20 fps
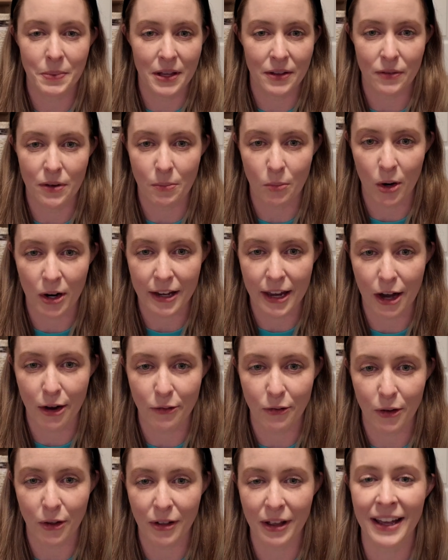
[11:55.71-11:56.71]
be even more
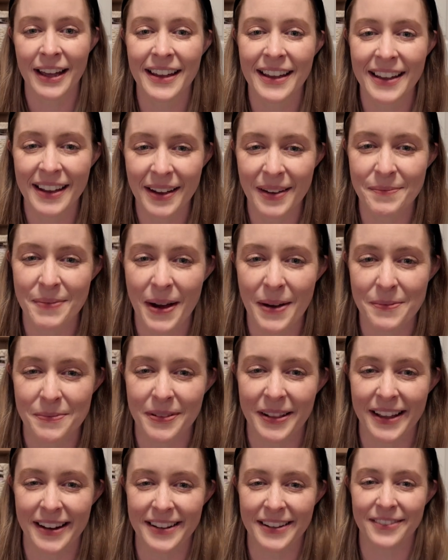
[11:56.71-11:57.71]
careful about
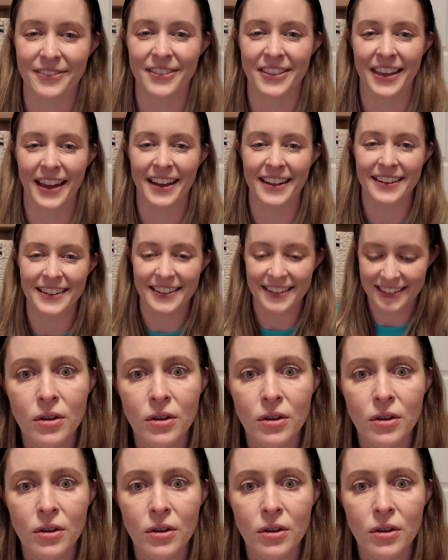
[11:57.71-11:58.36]
planning for that.